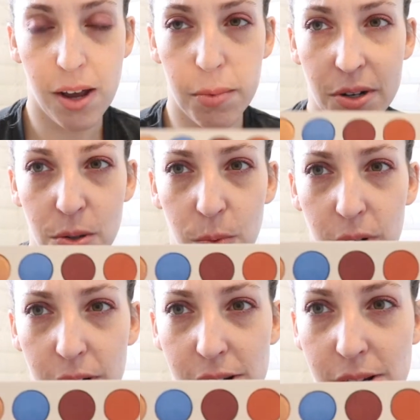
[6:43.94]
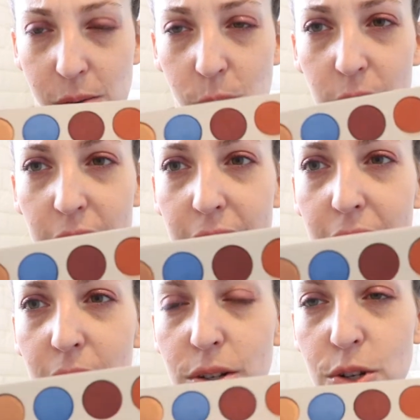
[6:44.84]
I'm not too one that
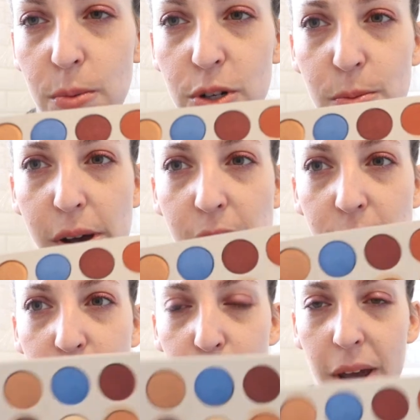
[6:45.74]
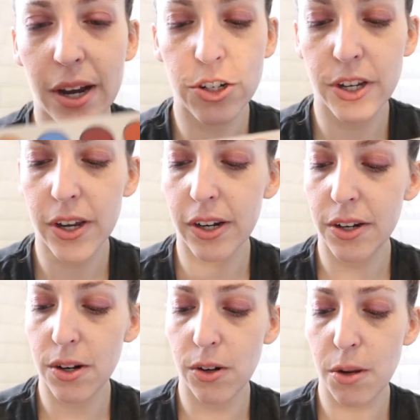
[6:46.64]
cares too much about, you know, packaging getting
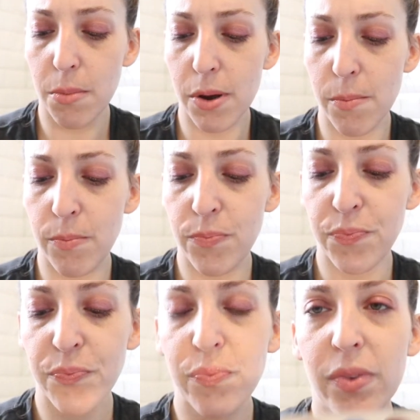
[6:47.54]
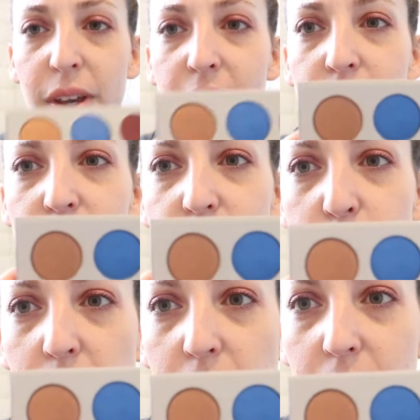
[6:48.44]
dirty, but just
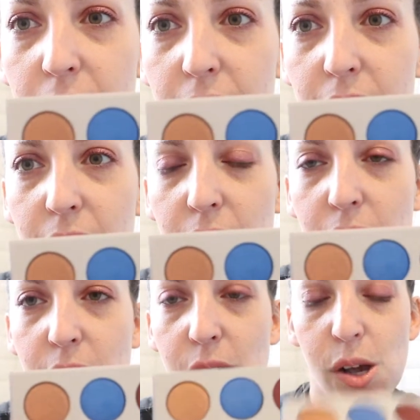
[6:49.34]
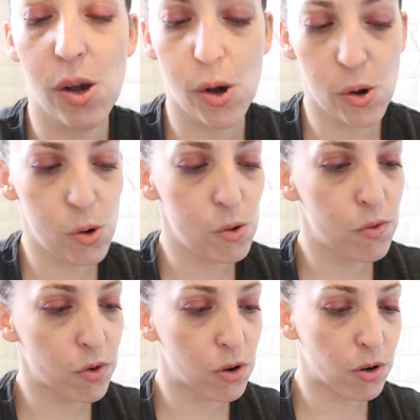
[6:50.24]
upon like
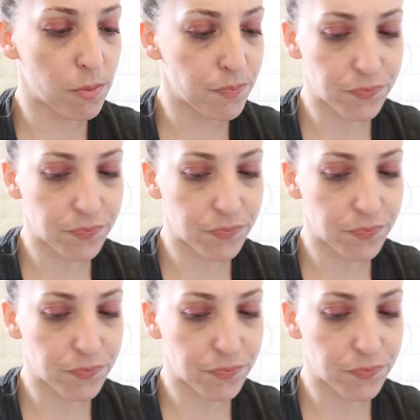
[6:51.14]
over